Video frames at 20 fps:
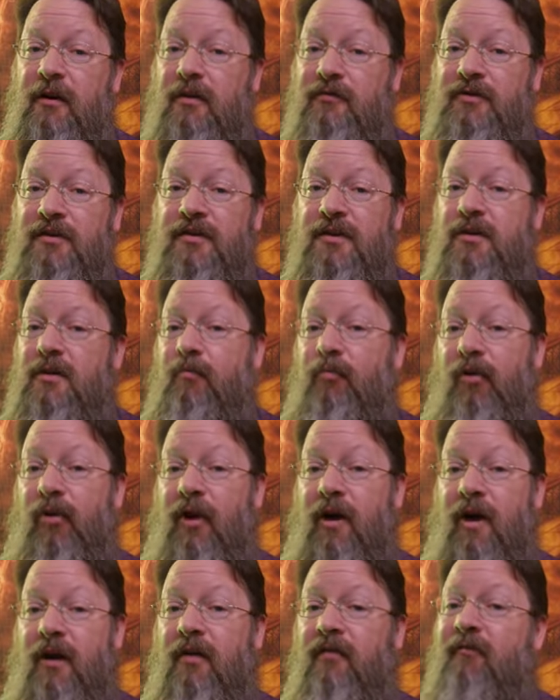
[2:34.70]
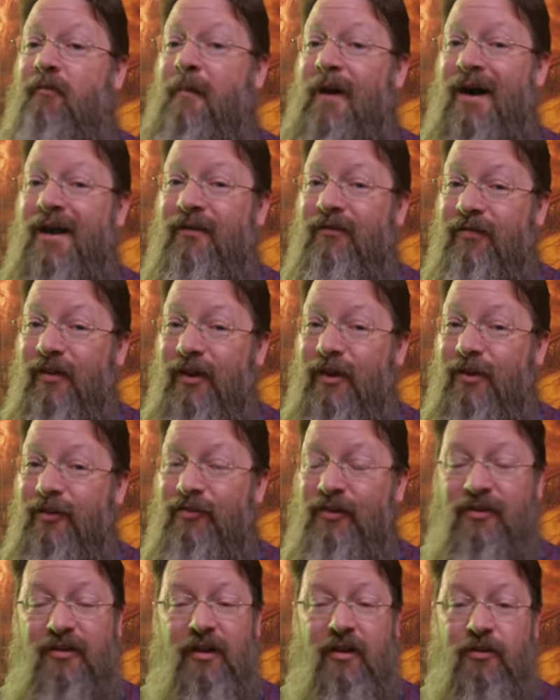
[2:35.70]
delves into the plot of Mind Flayers
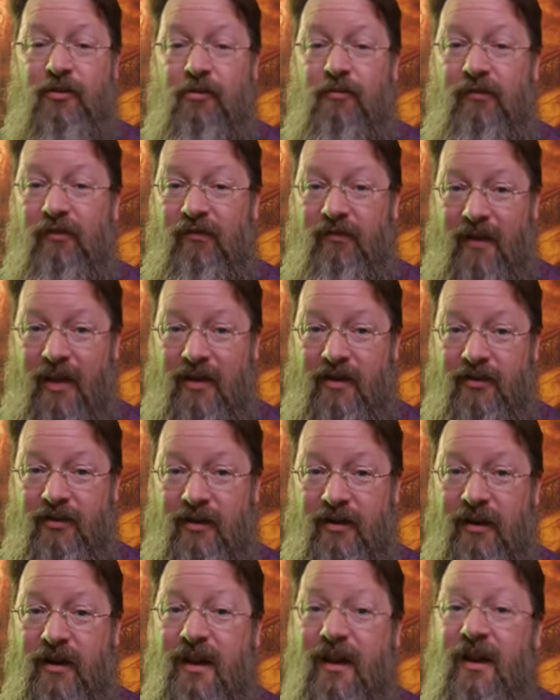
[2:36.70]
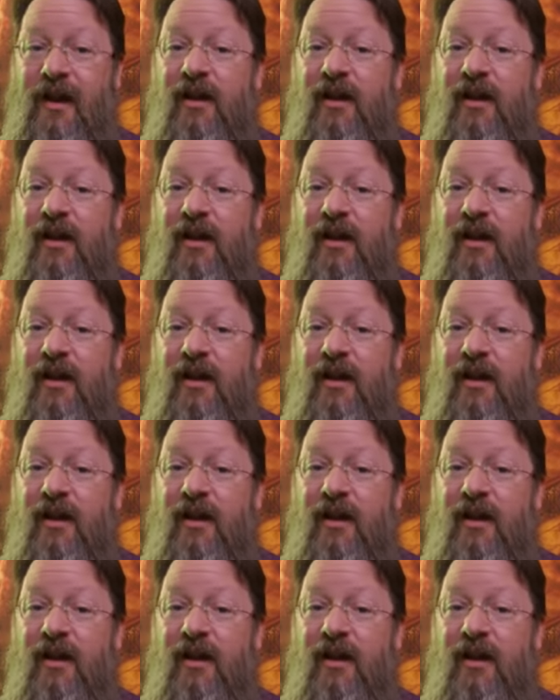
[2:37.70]
to take over Phandalin,